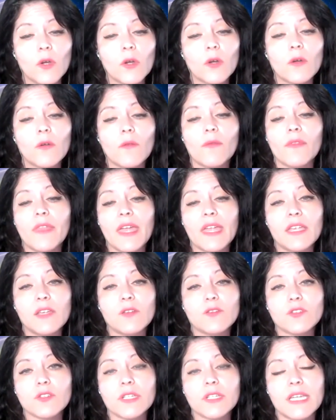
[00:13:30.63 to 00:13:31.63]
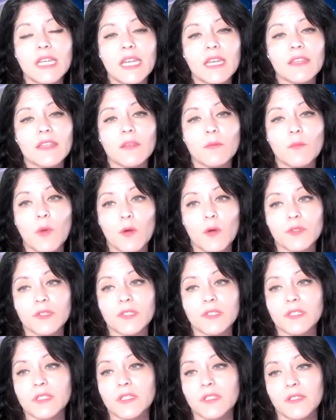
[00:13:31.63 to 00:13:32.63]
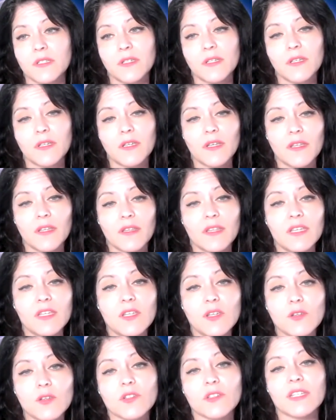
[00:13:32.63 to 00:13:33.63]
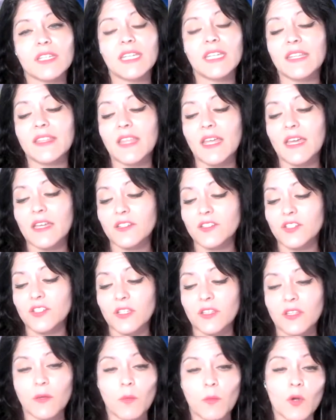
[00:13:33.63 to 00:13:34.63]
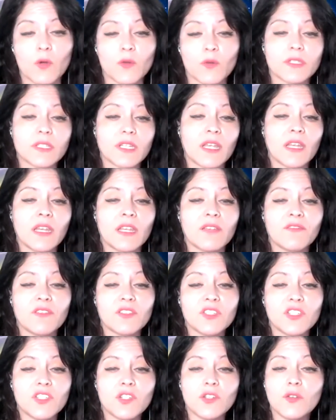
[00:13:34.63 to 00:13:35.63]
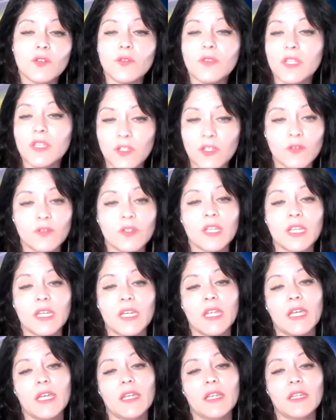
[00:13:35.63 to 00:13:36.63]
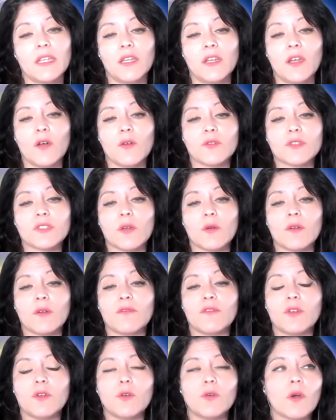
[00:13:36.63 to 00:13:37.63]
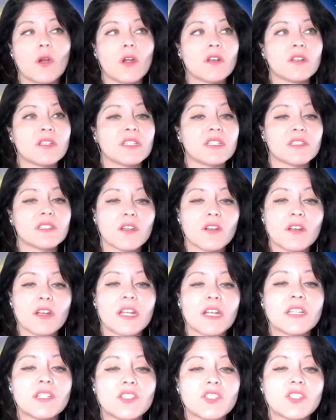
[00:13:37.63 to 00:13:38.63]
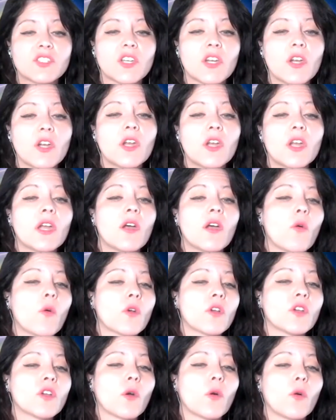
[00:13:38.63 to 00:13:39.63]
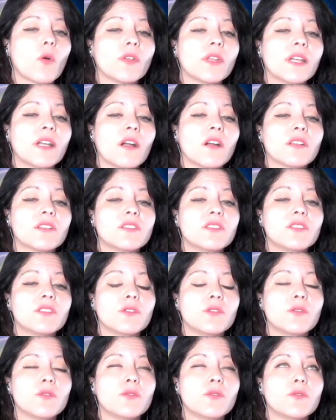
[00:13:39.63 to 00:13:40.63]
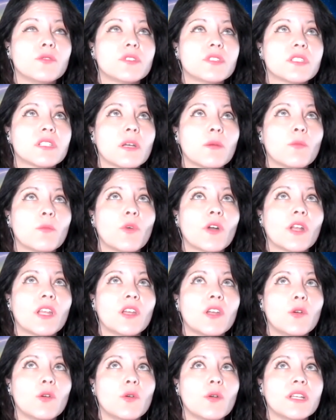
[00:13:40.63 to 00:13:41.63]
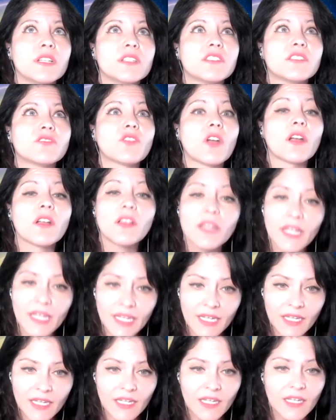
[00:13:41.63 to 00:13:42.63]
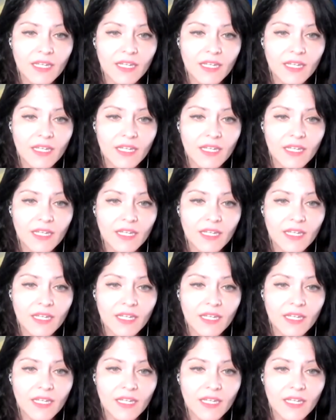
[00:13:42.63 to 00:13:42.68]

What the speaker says: they usually need it the most. They usually need that shit the most. And if it's you, then you need it. So if you are discouraged, or you're holding on to someone who is struggling,